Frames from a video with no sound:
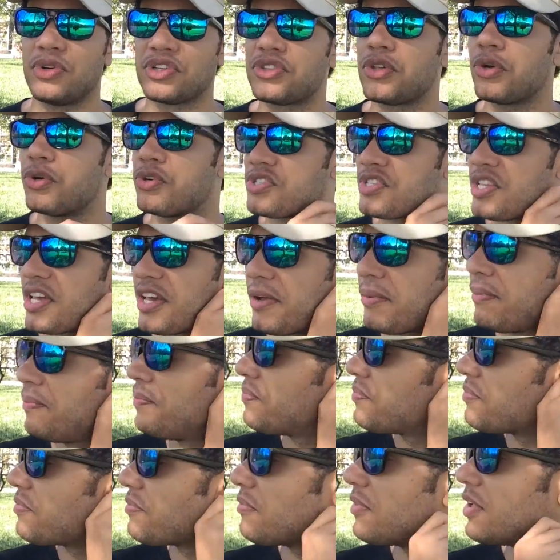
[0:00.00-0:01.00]
Thursday.
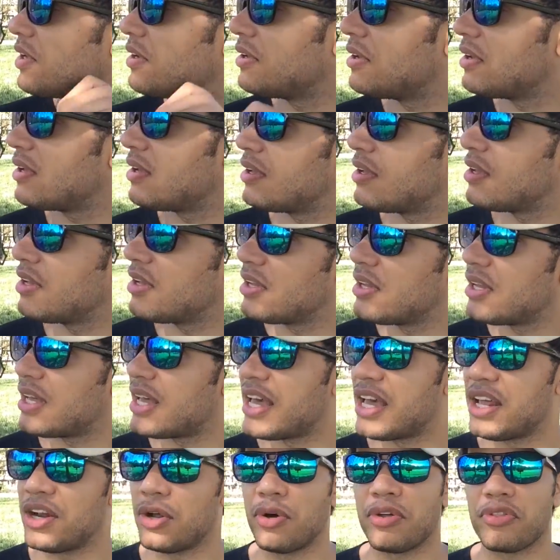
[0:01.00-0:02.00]

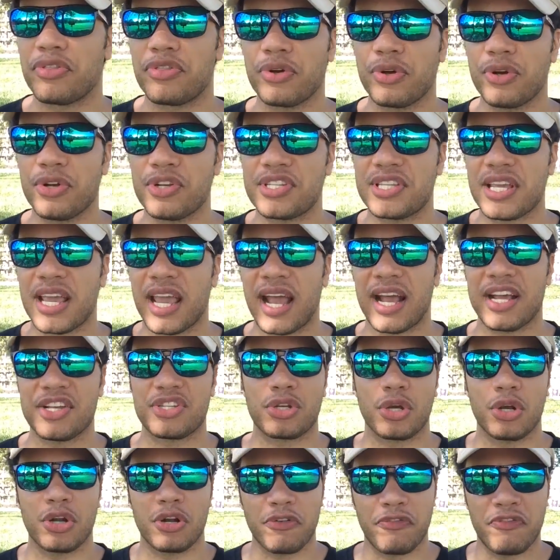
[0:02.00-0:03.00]
And on Thursday, I
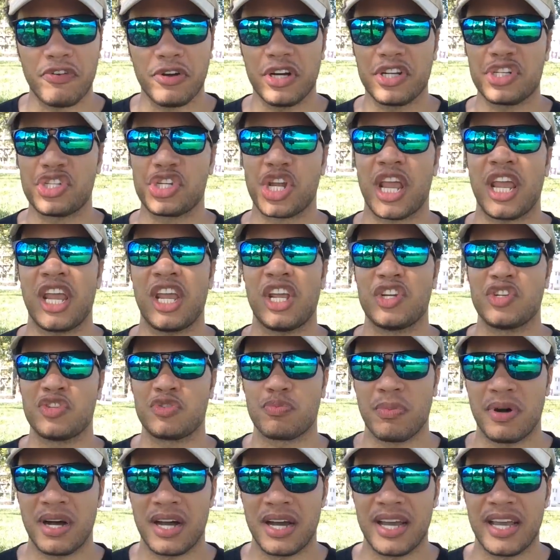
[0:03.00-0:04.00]
started to feel a
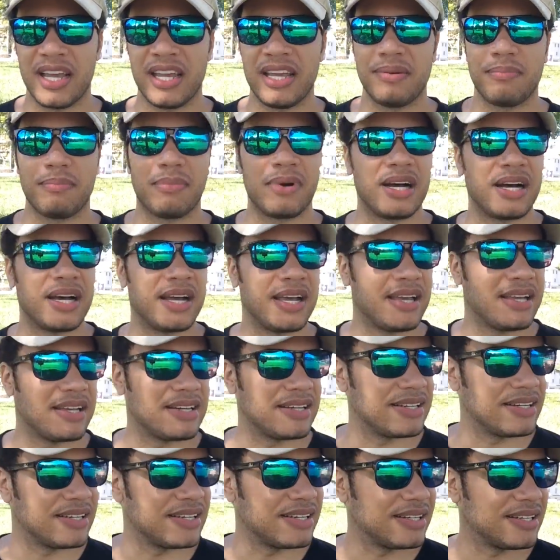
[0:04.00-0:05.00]
change. My
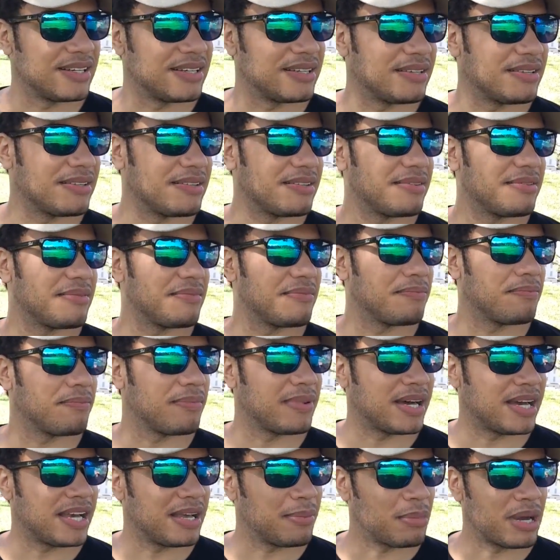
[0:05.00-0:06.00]

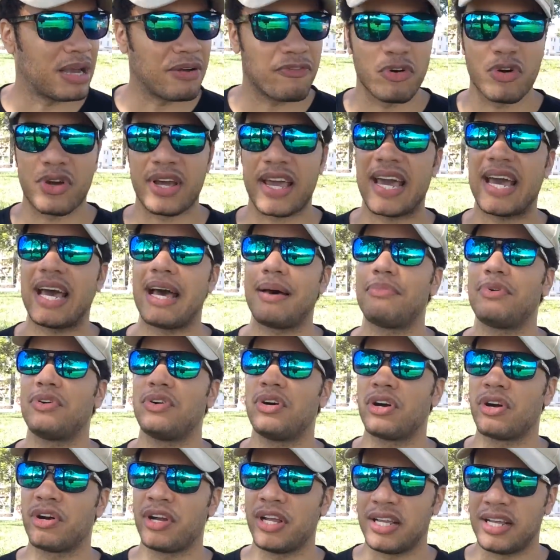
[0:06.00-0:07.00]

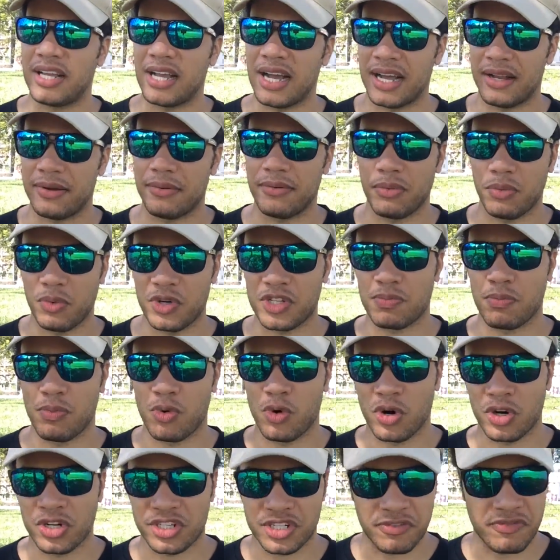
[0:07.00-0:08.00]
vocabulary was
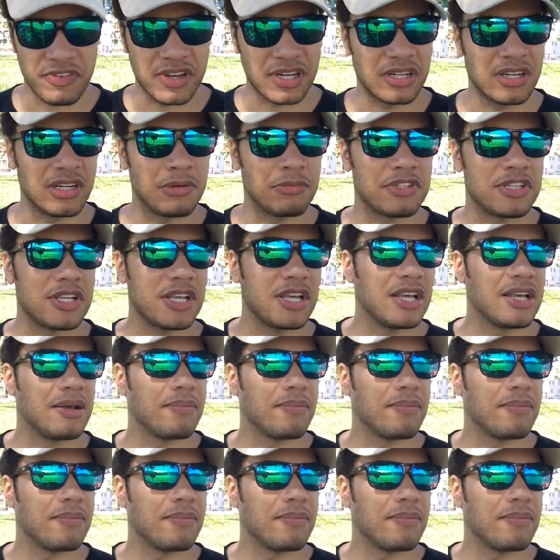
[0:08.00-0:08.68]
more developed.